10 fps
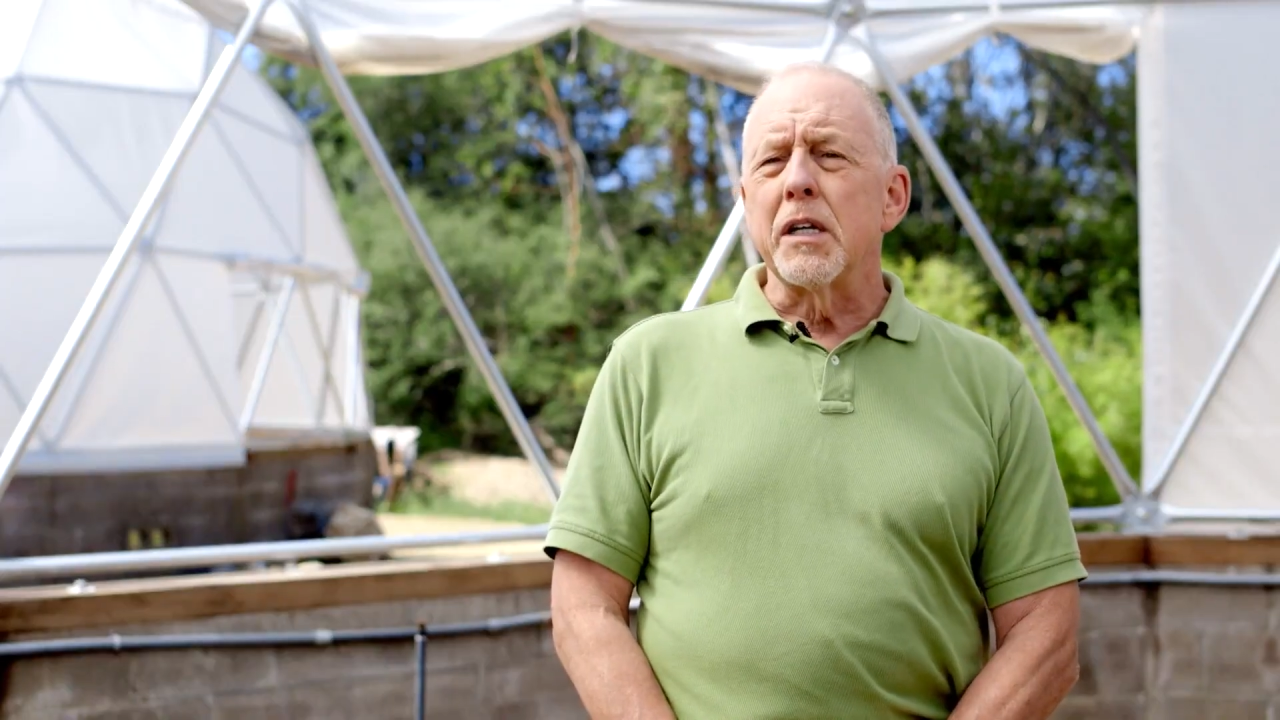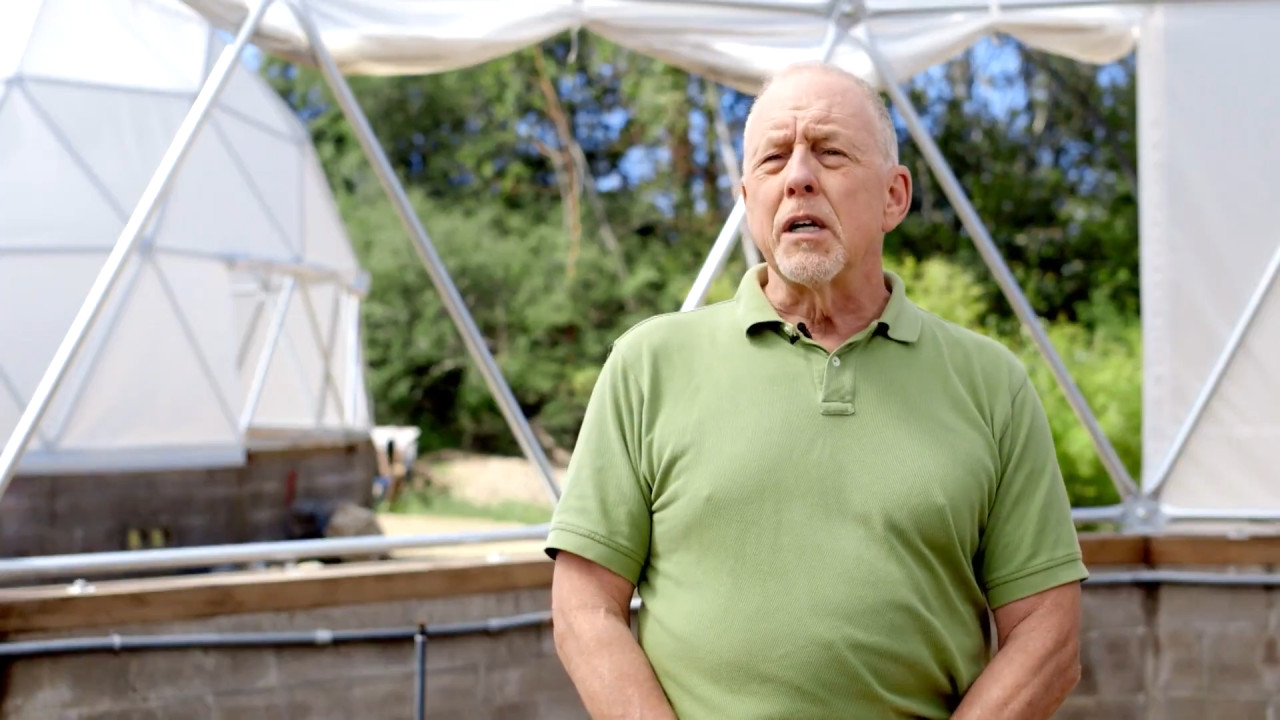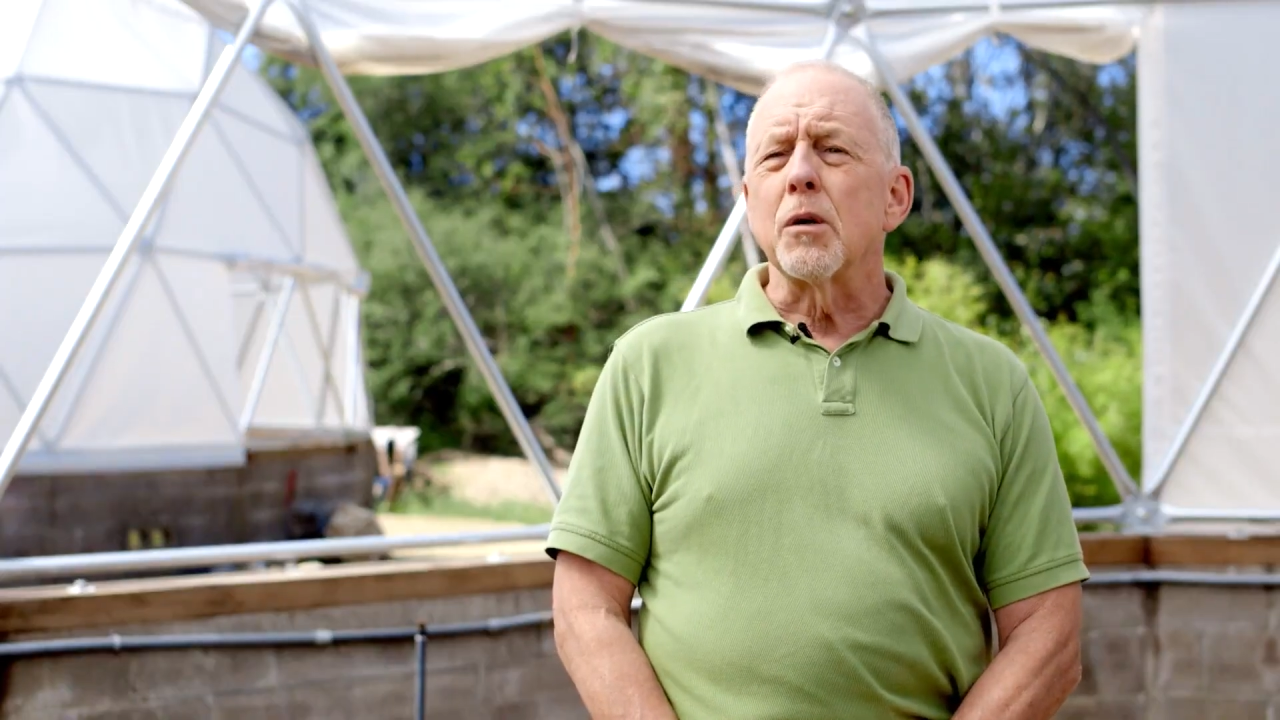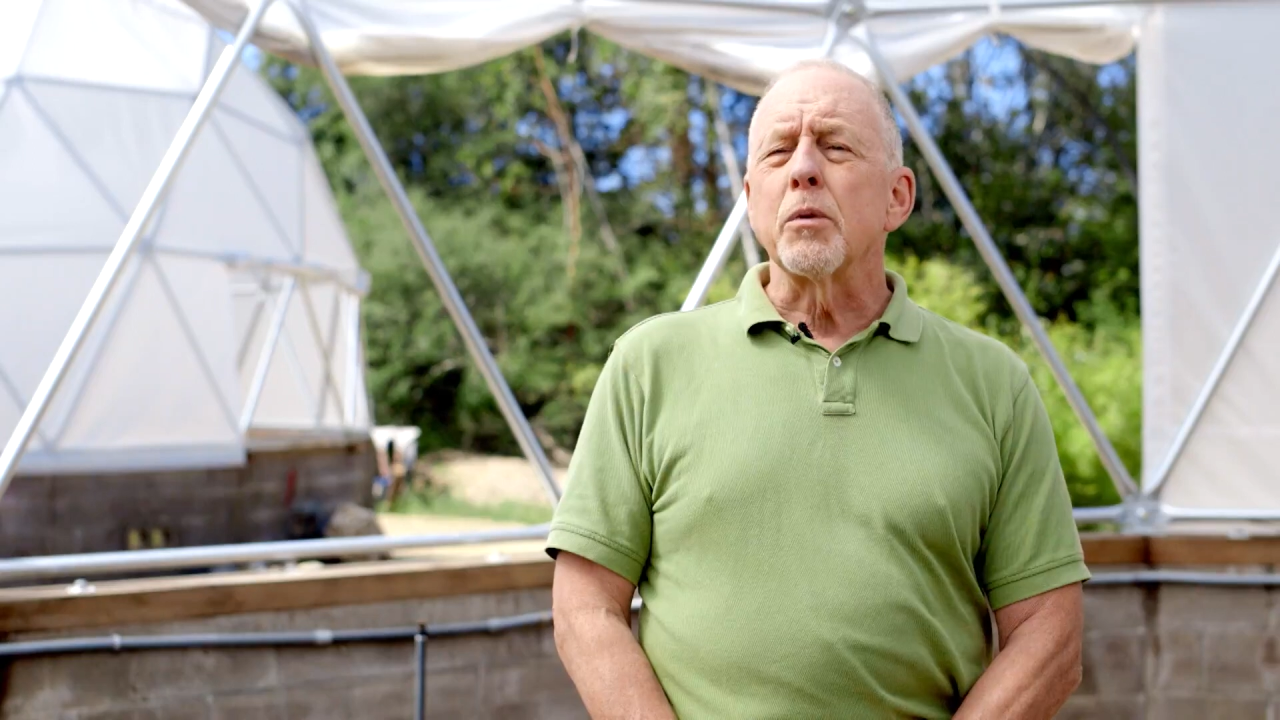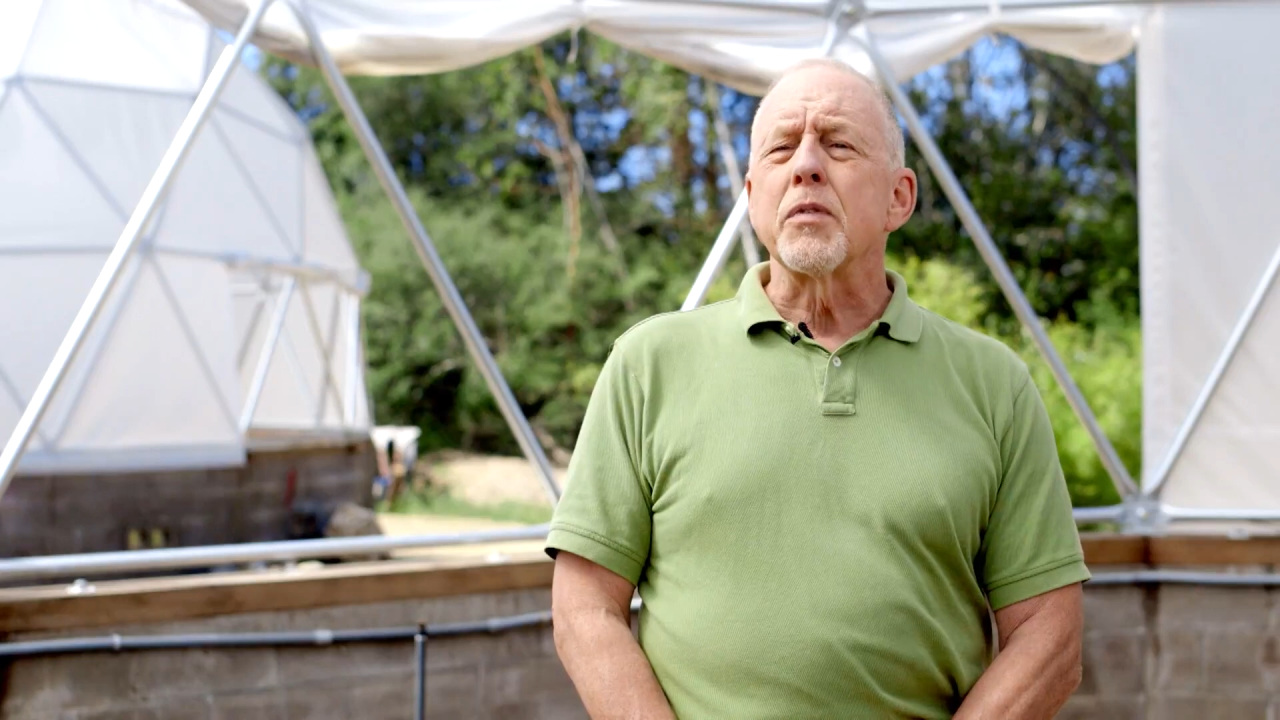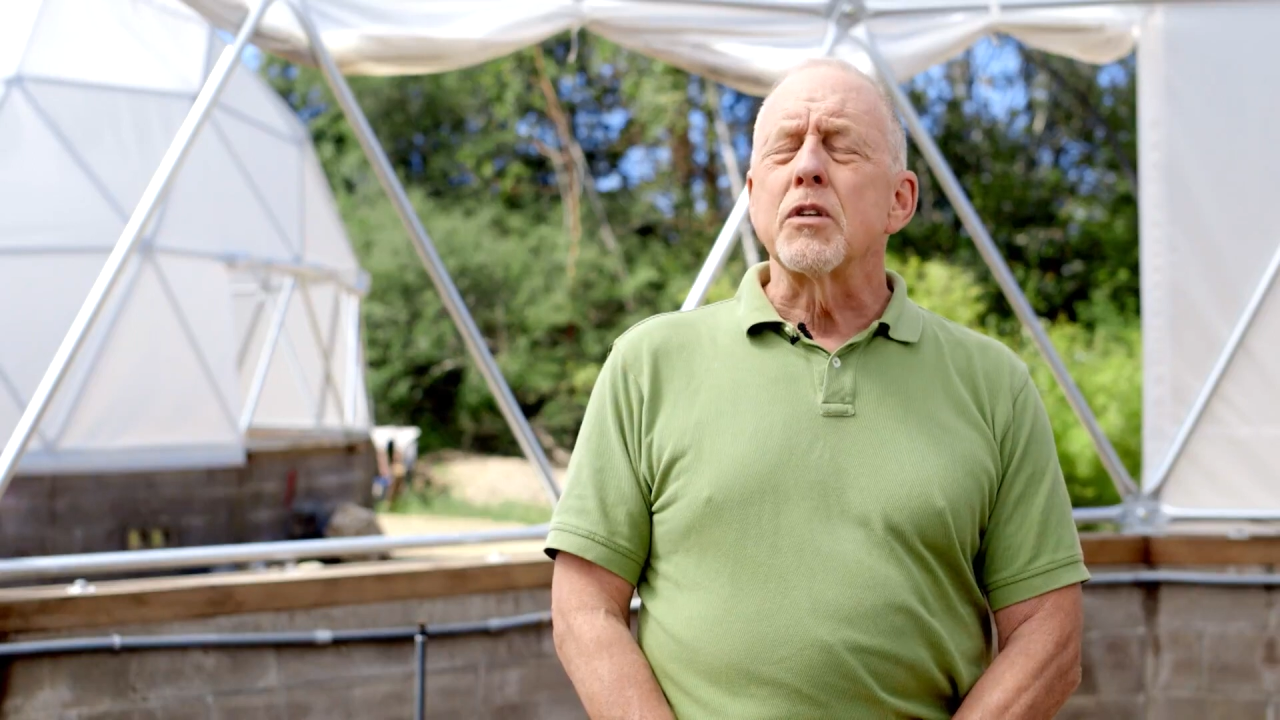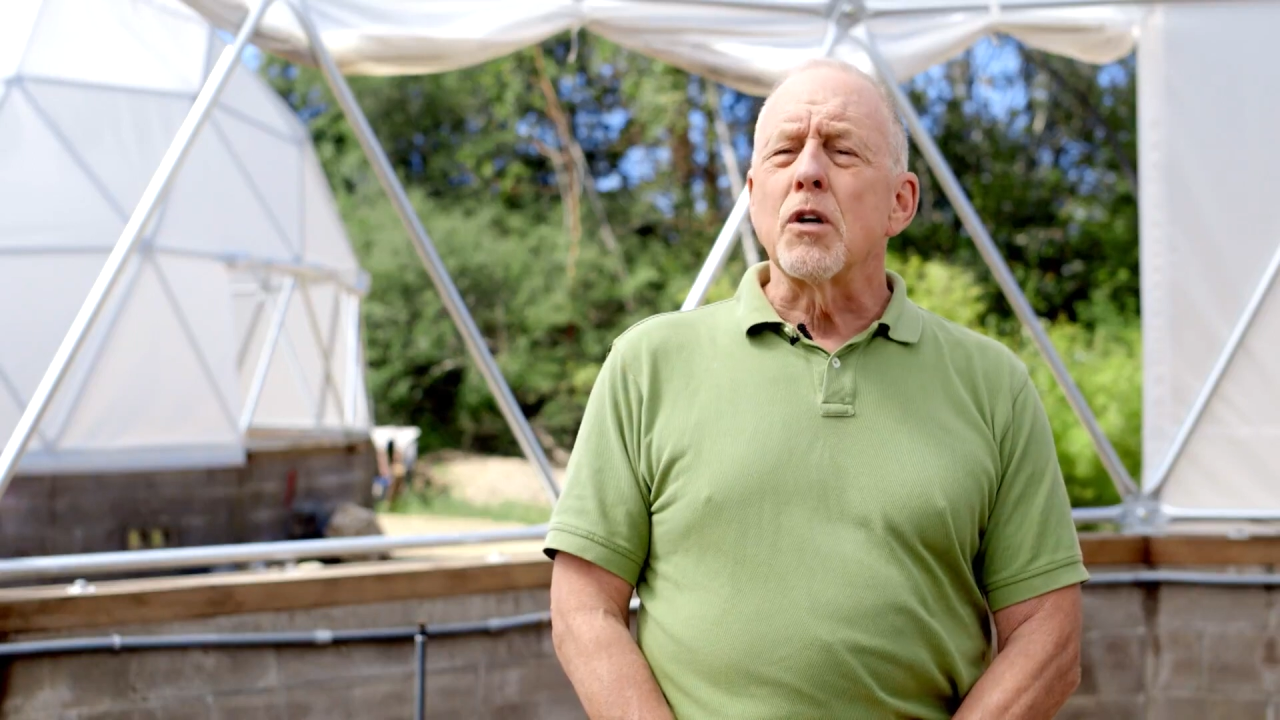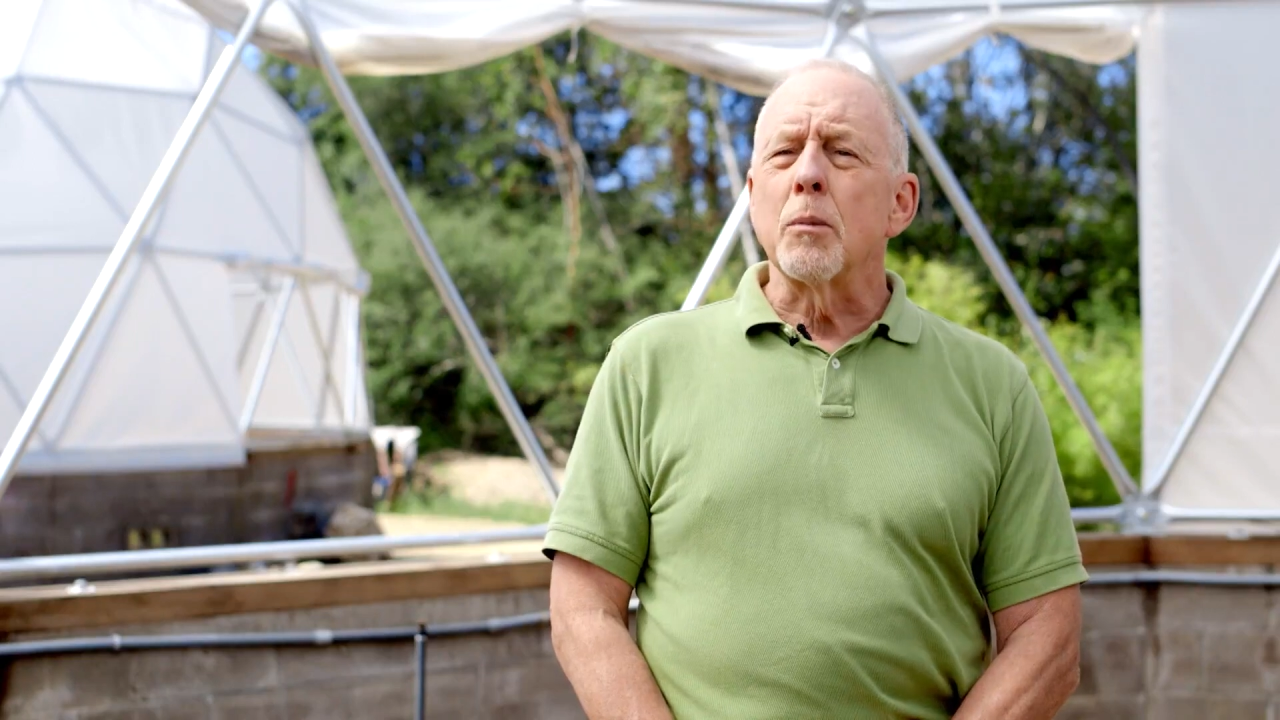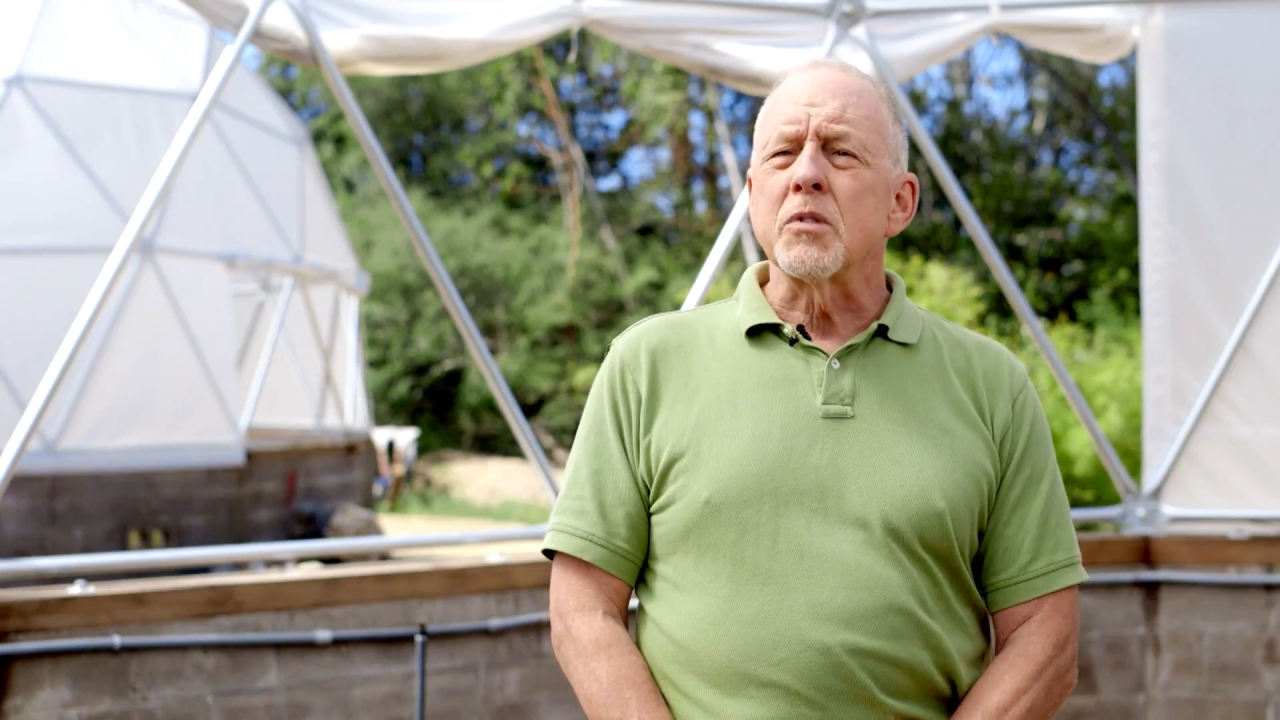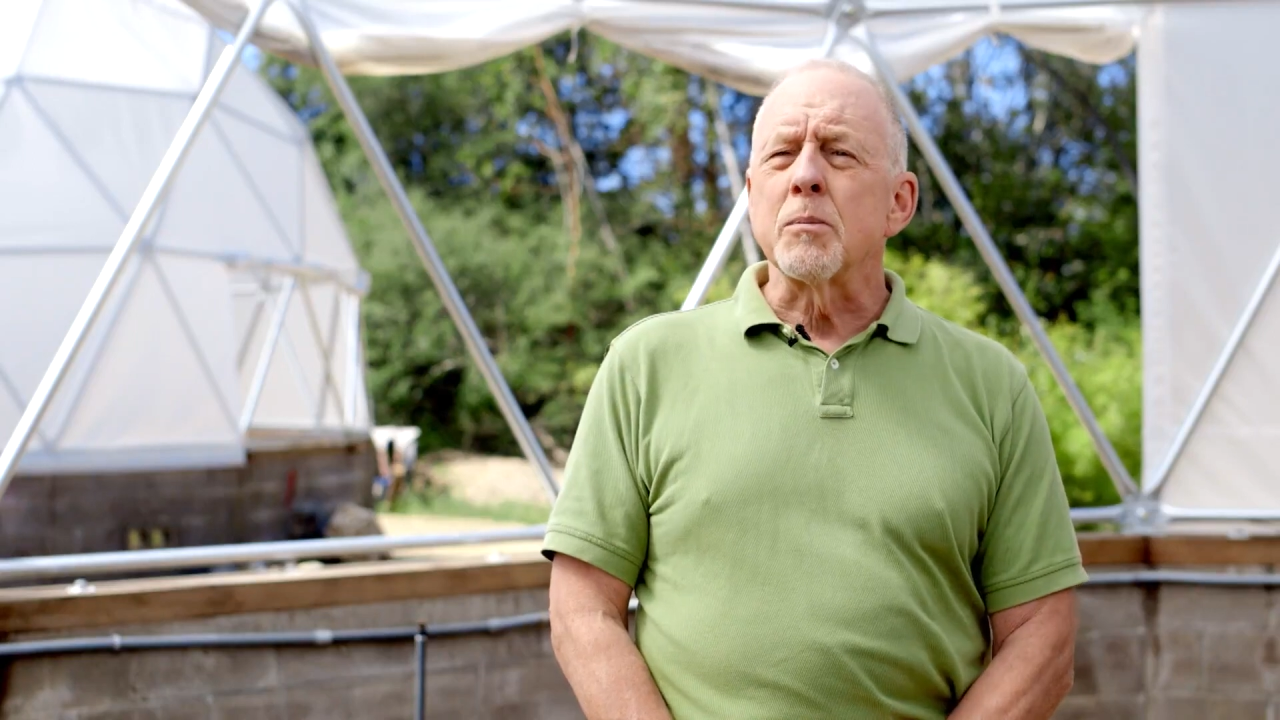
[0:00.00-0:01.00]
here with the
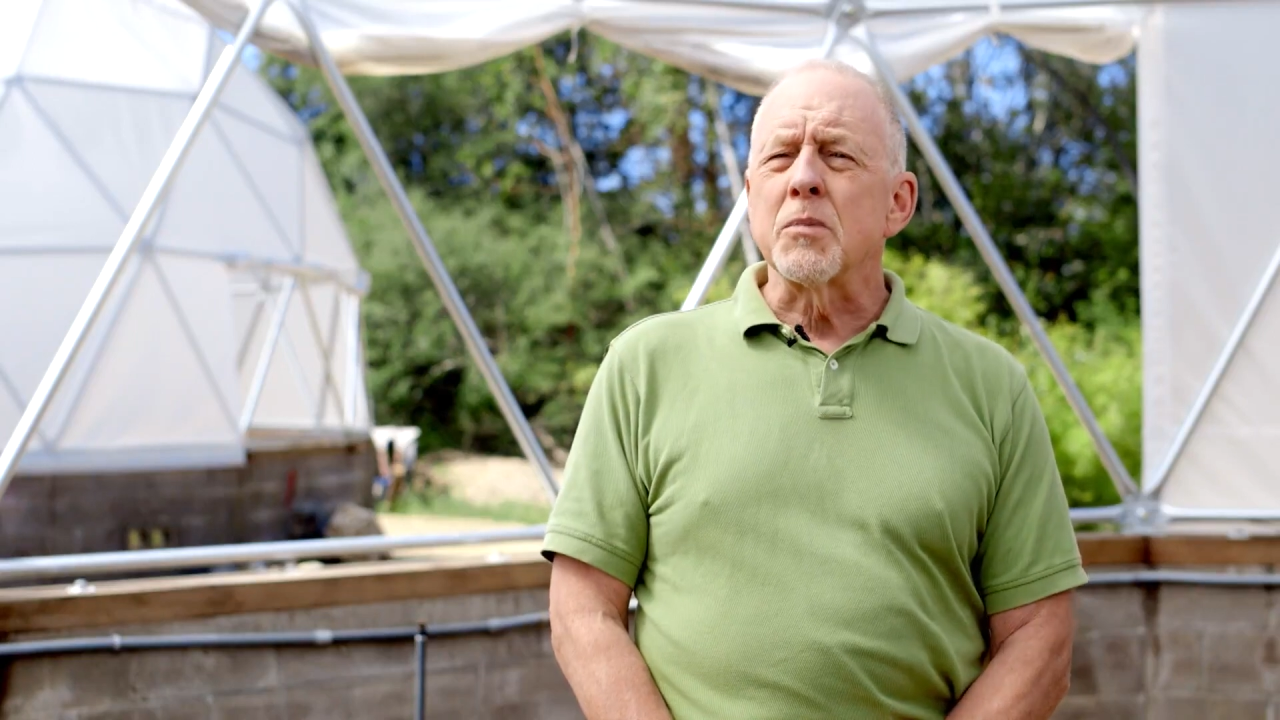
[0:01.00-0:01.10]
domes